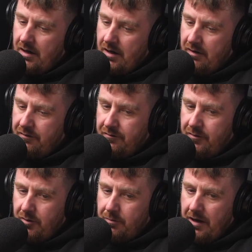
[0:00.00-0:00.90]
if
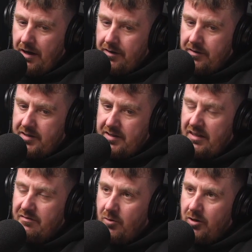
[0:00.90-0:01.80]
you're planning to
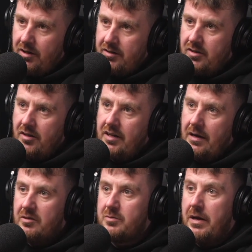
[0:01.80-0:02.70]
save money, it's not a
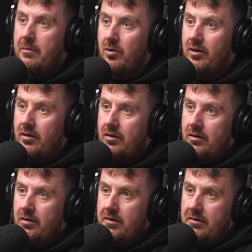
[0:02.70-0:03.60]
time to spend money.
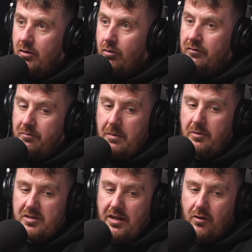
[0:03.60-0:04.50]
If
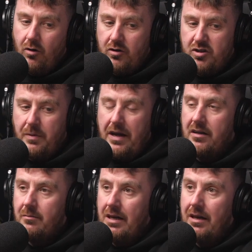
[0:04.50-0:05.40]
people saying, oh,
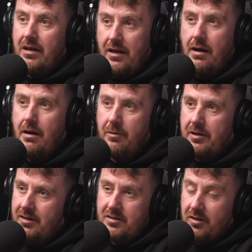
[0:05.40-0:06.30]
spend to make, but
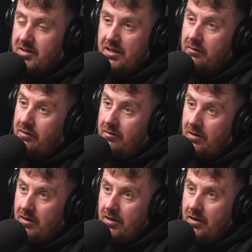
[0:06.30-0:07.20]
that's not saving.
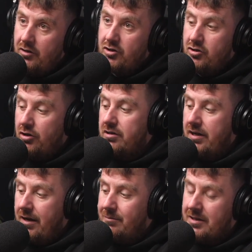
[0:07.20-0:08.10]
Yeah. There's certain
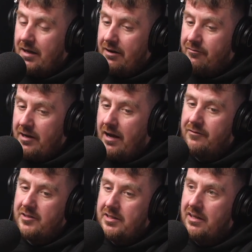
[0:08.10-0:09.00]
times in life where you have
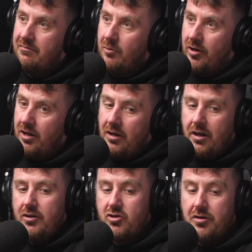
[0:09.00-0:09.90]
to save money.
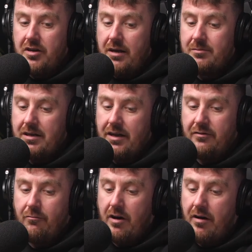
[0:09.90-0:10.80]
Certain times in
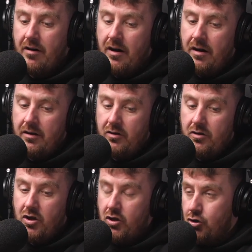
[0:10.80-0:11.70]
life where
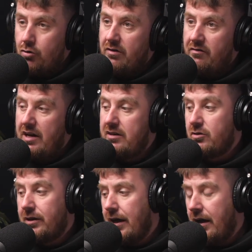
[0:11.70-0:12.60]
you should invest
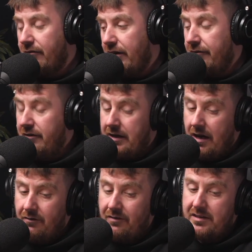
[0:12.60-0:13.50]
or if you
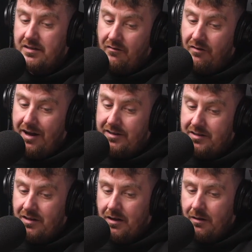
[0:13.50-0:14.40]
can
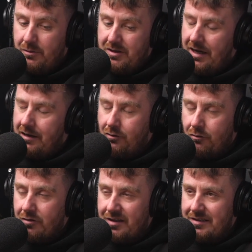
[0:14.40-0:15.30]
invest. But you can't
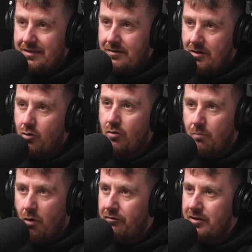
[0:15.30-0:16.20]
do them
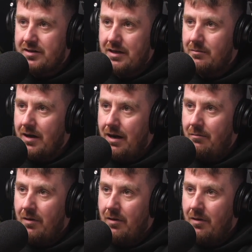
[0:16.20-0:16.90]
both at the same time.